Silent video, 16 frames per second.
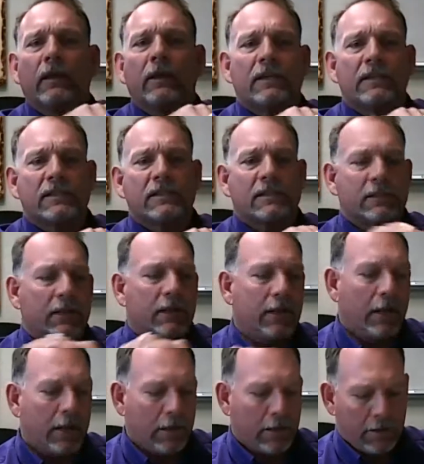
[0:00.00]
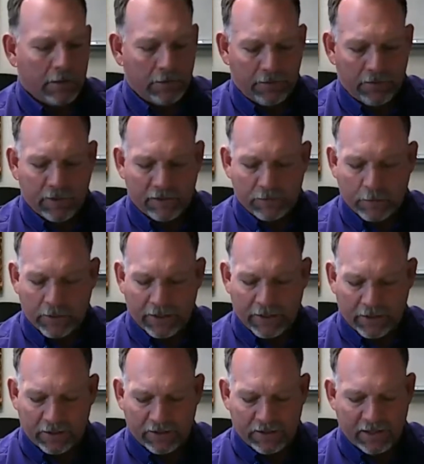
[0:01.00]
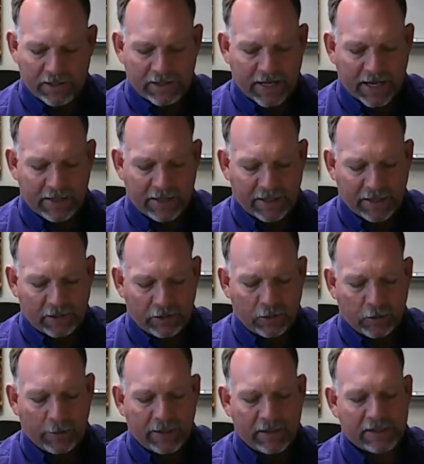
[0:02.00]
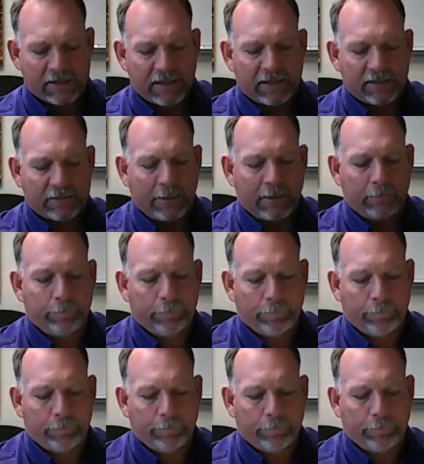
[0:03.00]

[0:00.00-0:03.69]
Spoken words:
is this one here. It's the San Diego Quick Assessment.